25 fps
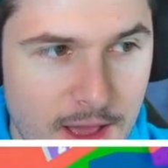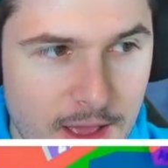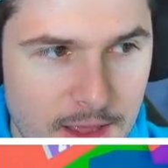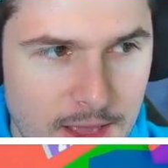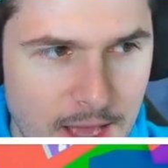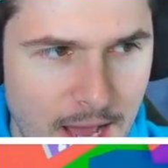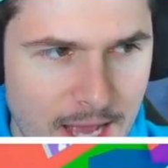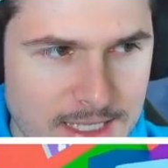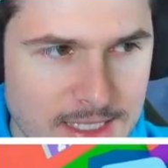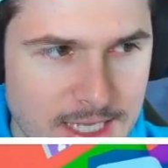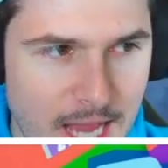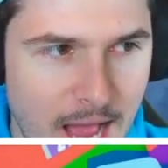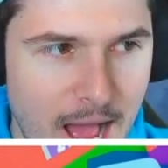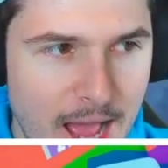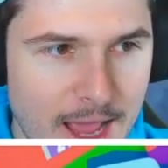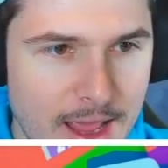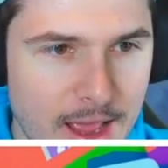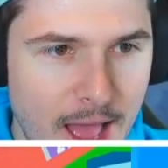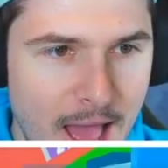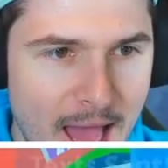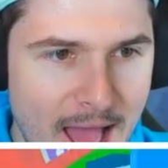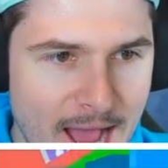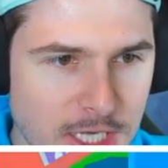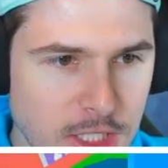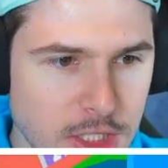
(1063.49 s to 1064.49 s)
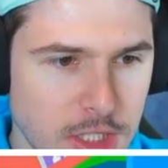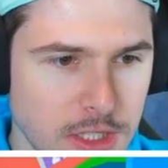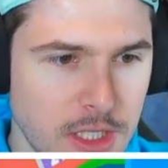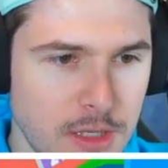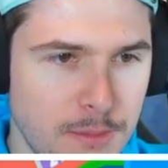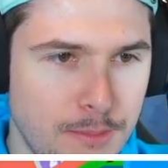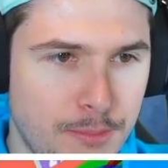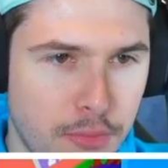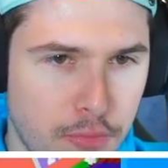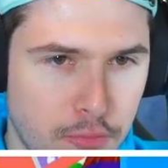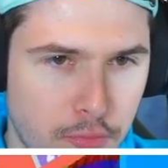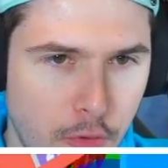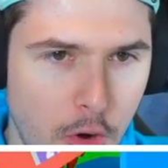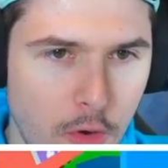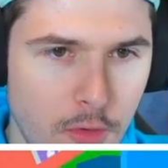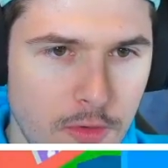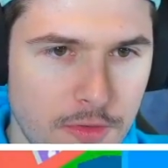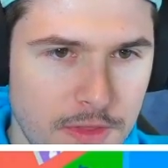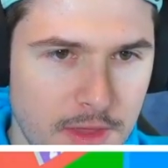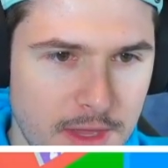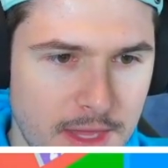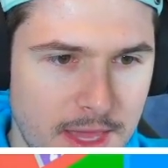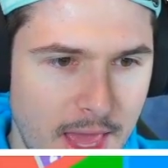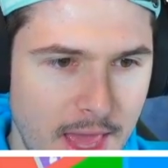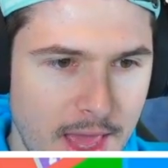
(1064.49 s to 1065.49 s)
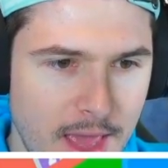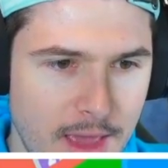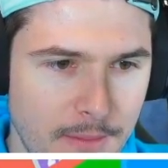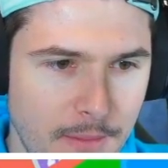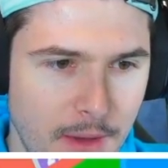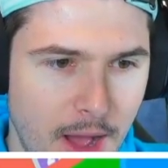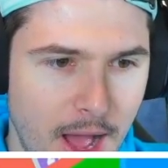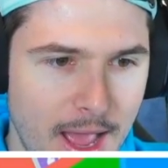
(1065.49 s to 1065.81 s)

Guys, I actually broke the game.